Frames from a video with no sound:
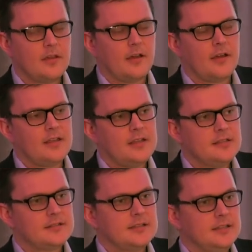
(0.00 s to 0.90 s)

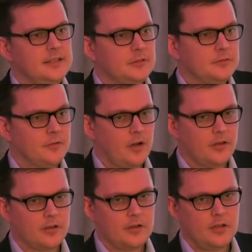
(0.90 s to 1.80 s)
is the legal
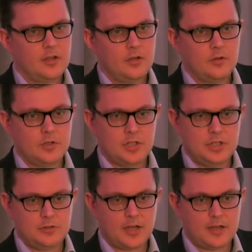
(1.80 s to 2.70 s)
father under
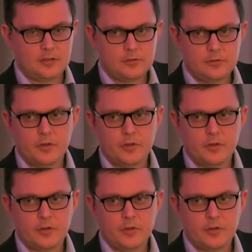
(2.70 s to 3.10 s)
UK law,